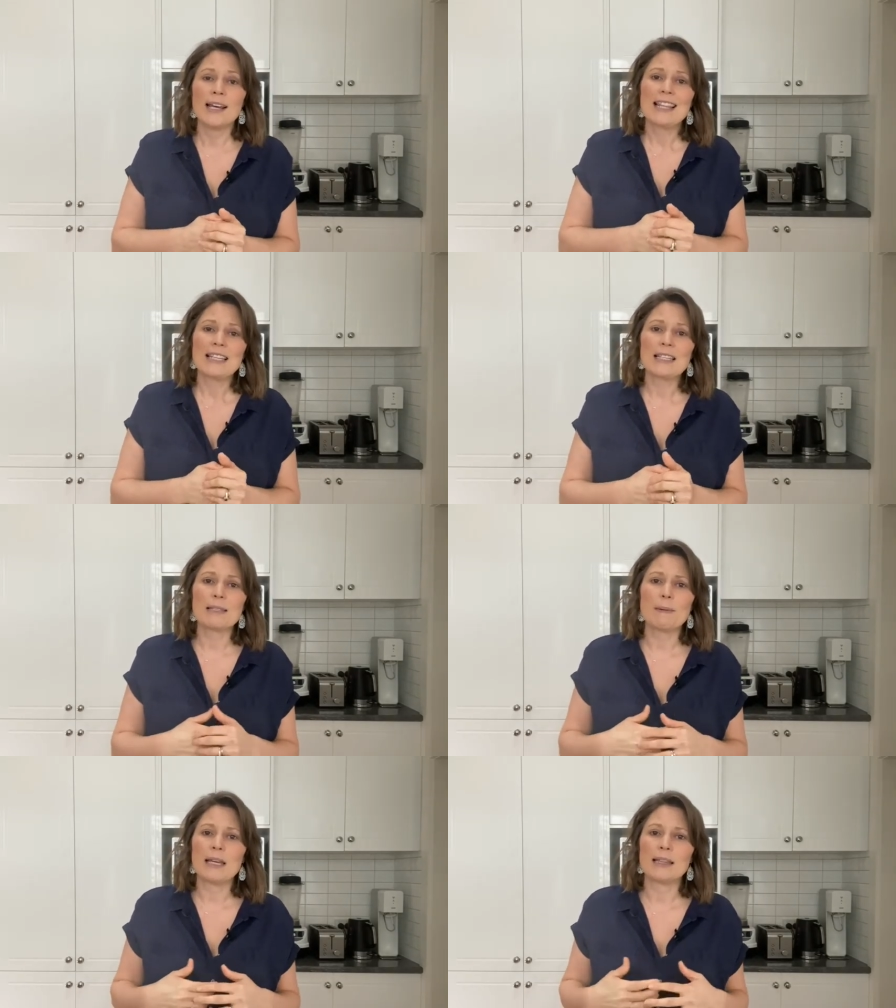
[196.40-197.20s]
This
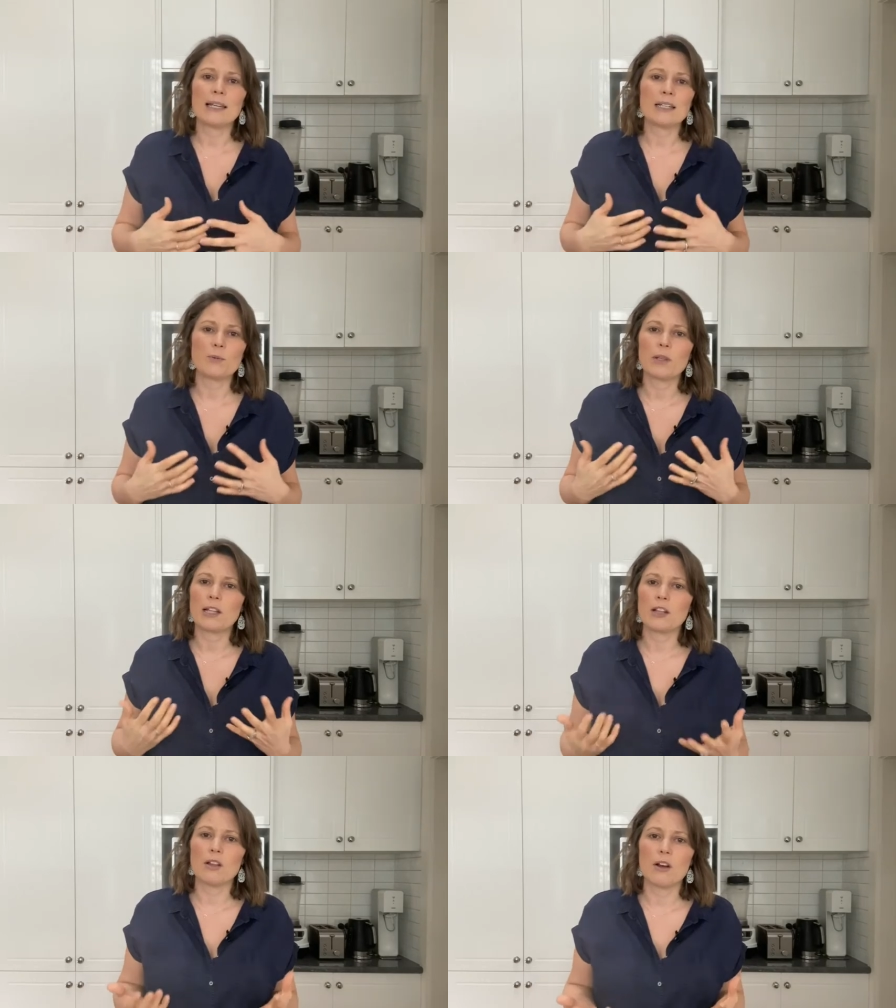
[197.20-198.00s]
has been linked with
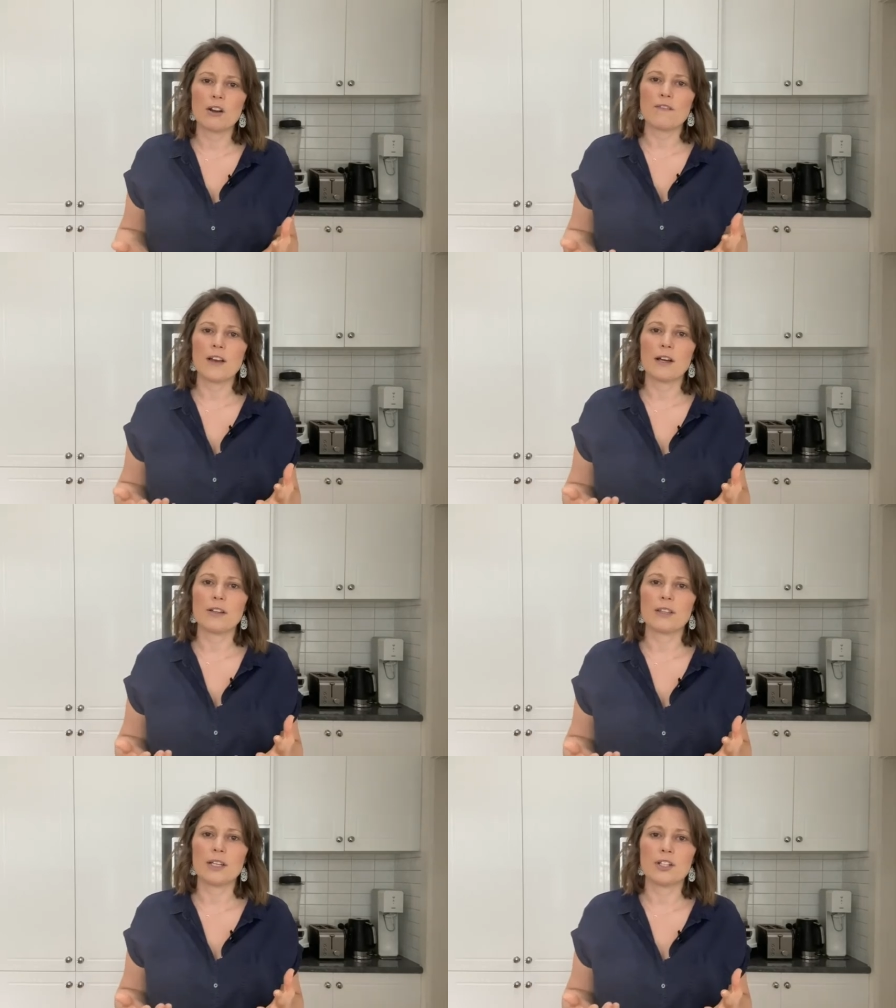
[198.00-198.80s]
a lot of
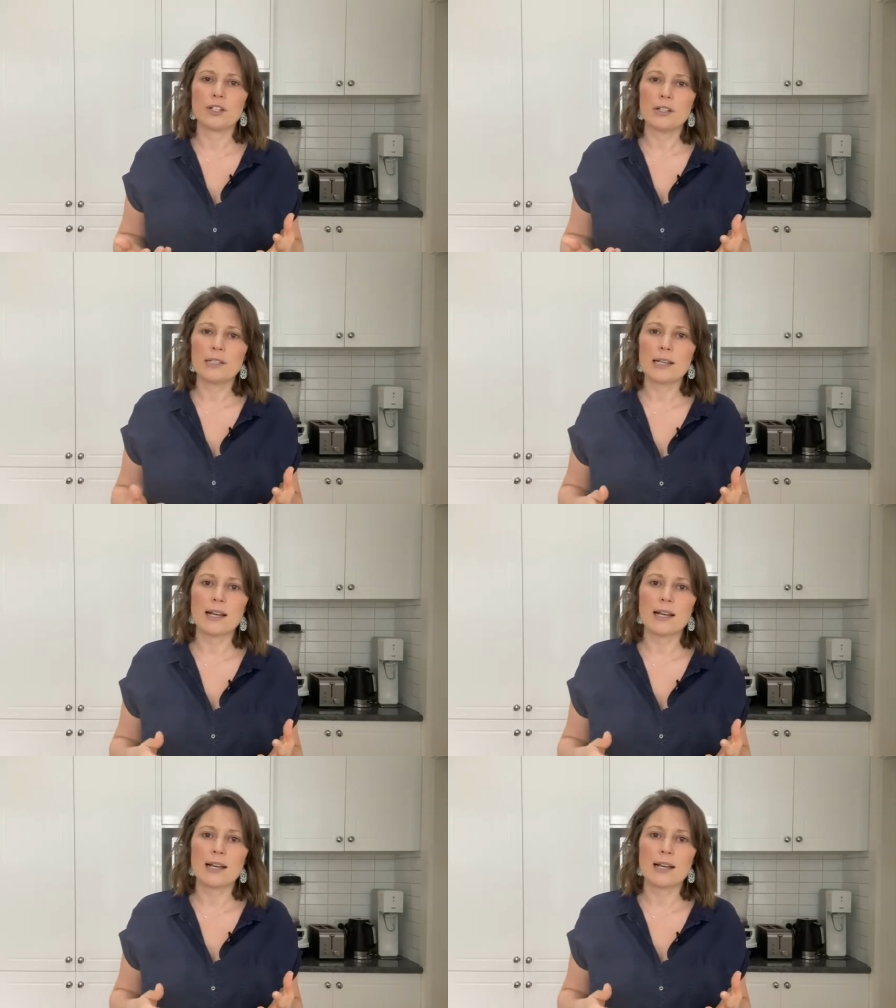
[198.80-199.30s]
health issues,